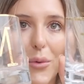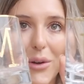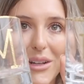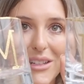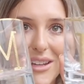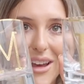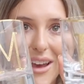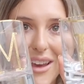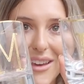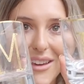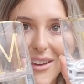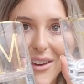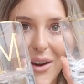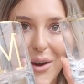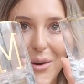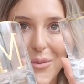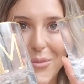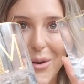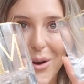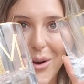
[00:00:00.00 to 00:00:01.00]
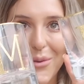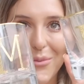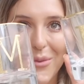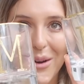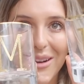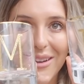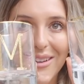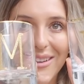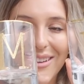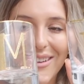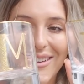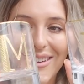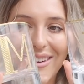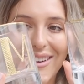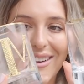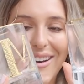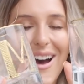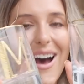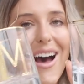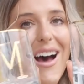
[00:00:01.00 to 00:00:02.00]
we take a moment?
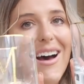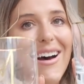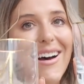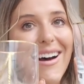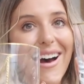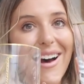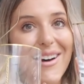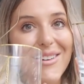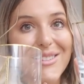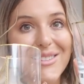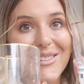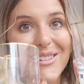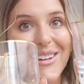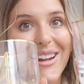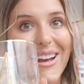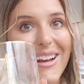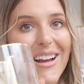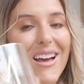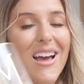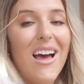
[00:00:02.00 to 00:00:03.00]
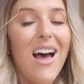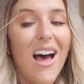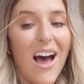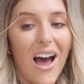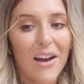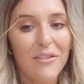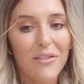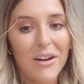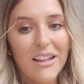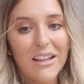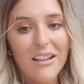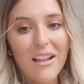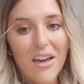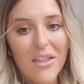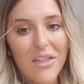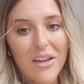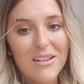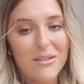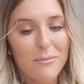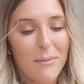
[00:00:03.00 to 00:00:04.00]
Oh, how stunning. I really
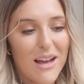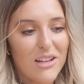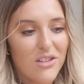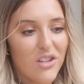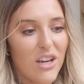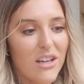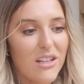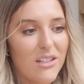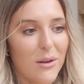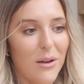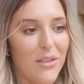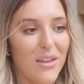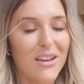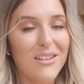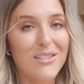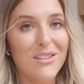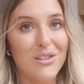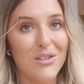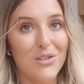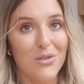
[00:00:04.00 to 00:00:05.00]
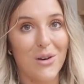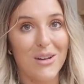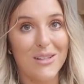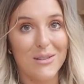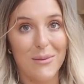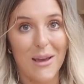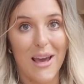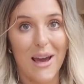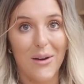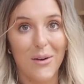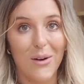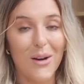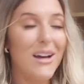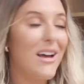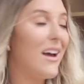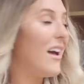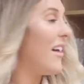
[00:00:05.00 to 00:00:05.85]
like things matching, so I think it's gonna stress me out